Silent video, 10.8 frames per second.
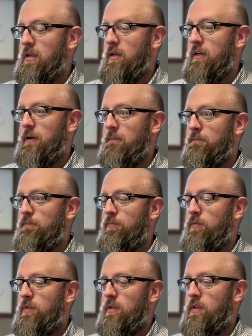Um,
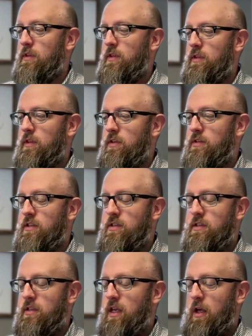th- this
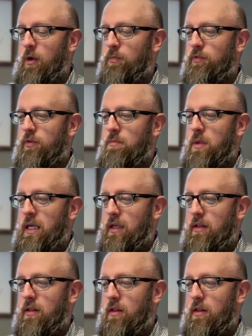this helps to make